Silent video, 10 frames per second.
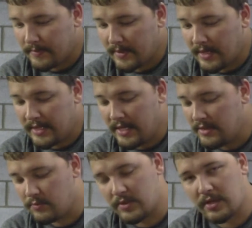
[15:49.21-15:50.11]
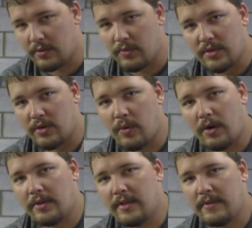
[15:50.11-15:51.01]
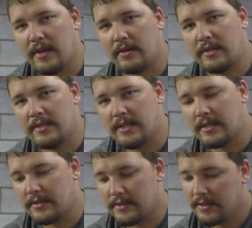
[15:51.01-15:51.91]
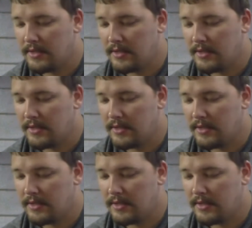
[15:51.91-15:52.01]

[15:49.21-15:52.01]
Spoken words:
again with the quality of the Ugly Stiks,